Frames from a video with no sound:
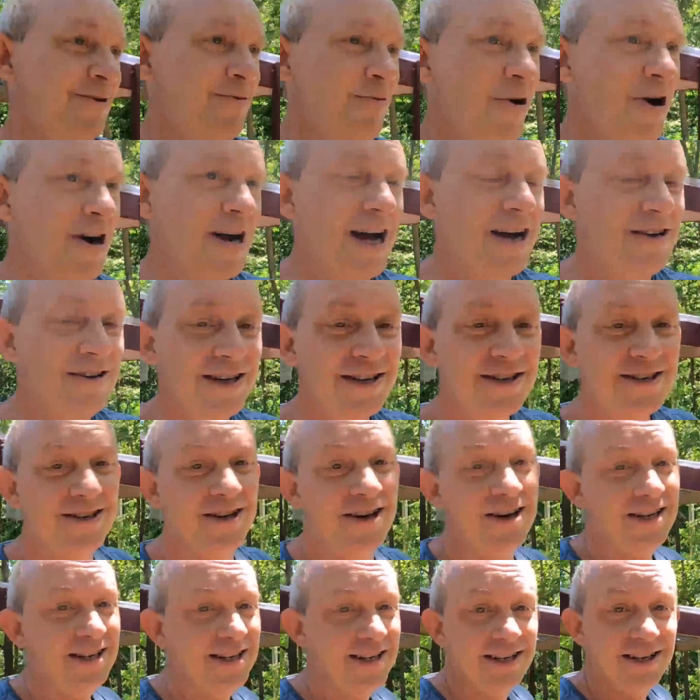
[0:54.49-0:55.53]
You walk out in the
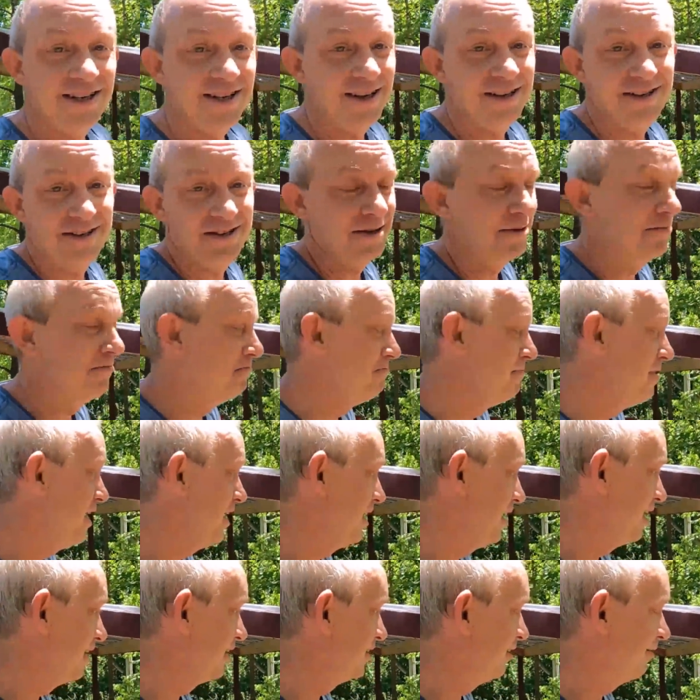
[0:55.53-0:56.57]
sun and it's an
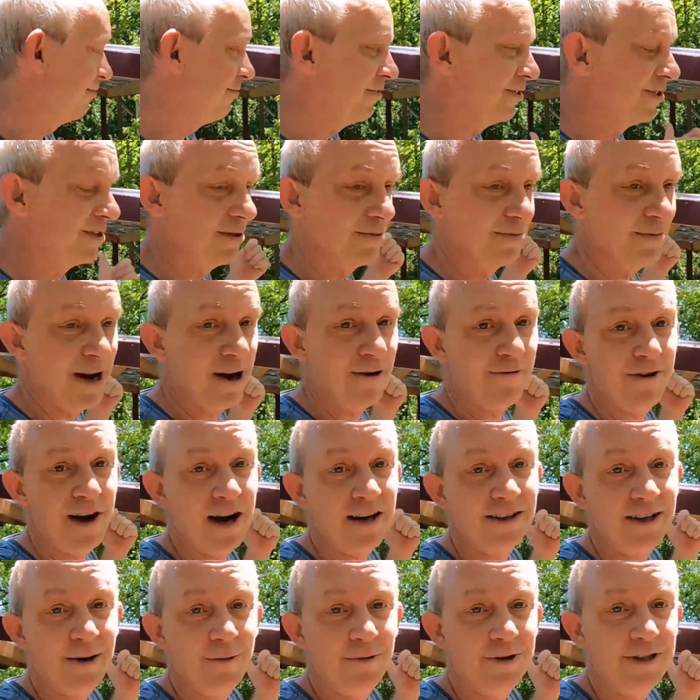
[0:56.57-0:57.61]
immediate difference. As a matter of
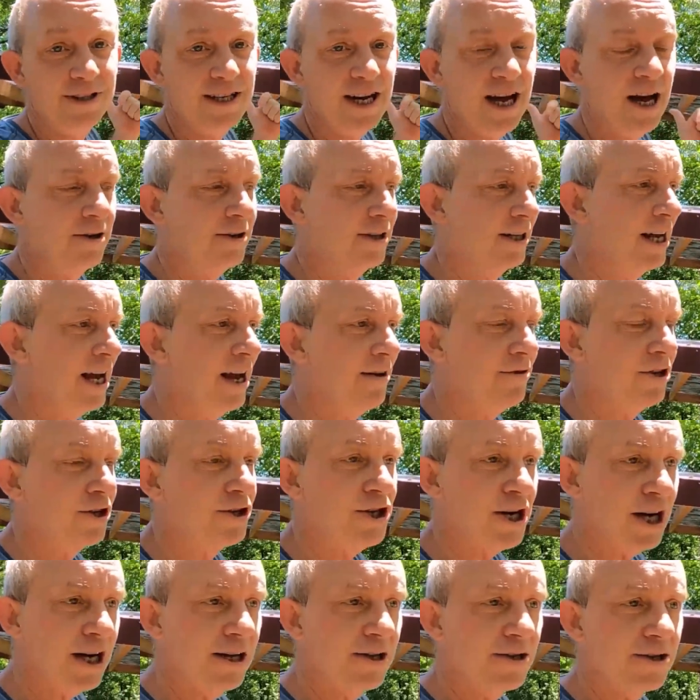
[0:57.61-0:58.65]
fact, I went down and gave
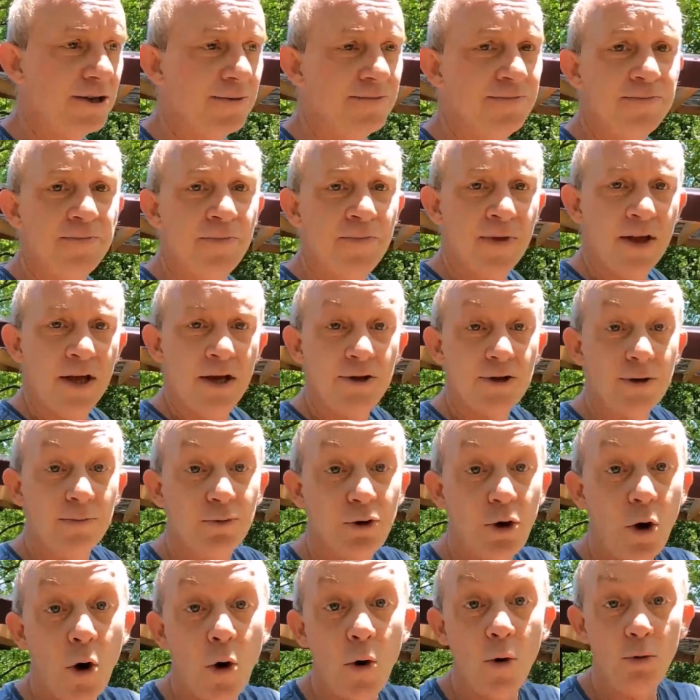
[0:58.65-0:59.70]
the chickens
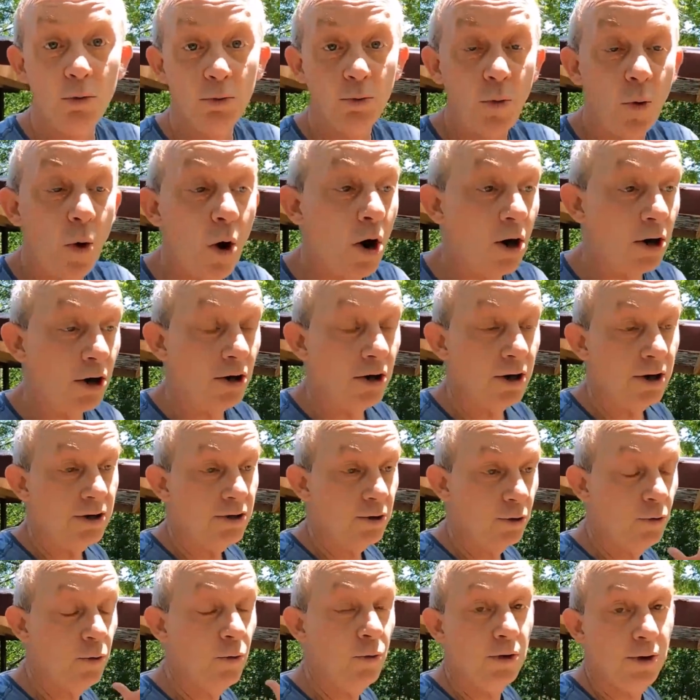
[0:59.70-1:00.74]
some cold water
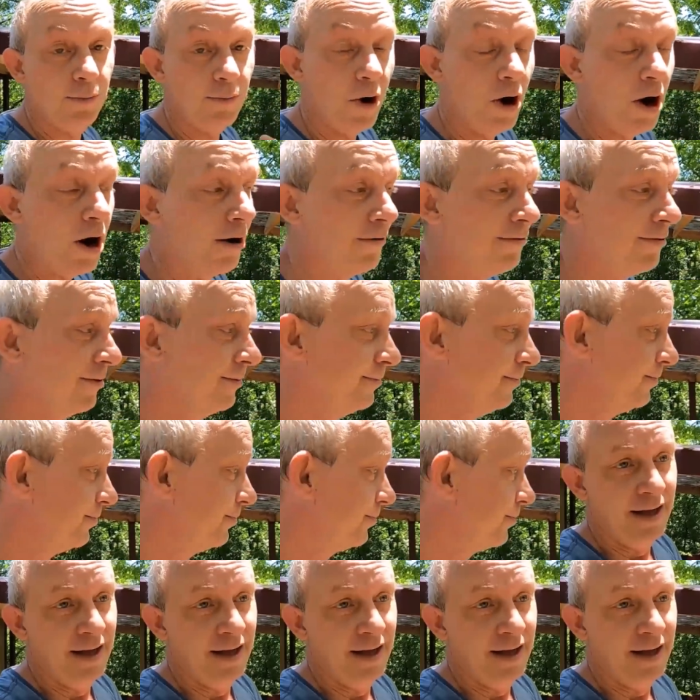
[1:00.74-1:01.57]
to cool them off.